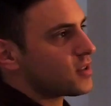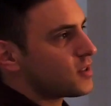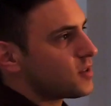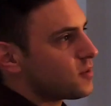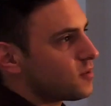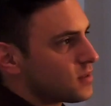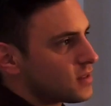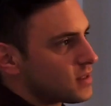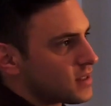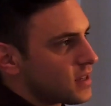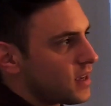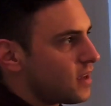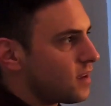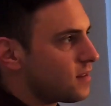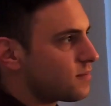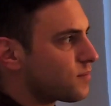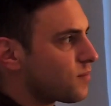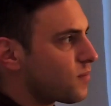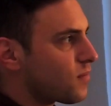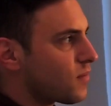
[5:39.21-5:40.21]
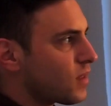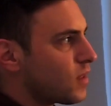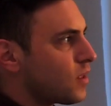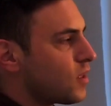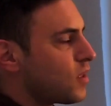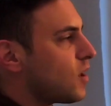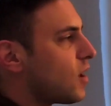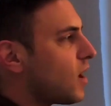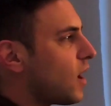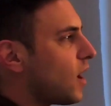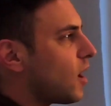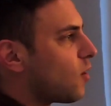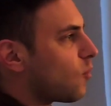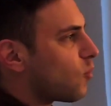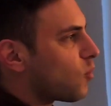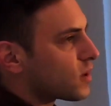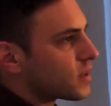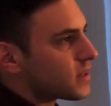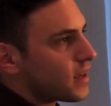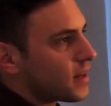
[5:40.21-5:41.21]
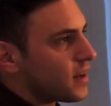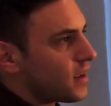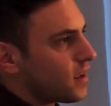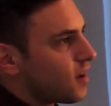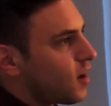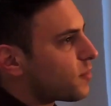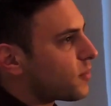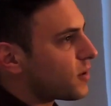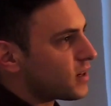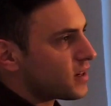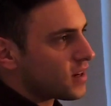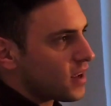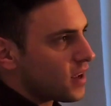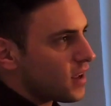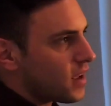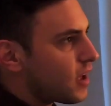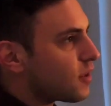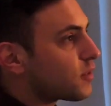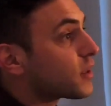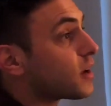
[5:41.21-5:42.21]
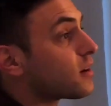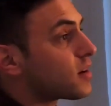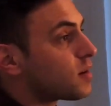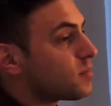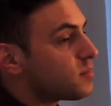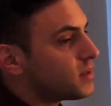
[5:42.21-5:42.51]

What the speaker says: also was operated a healthcare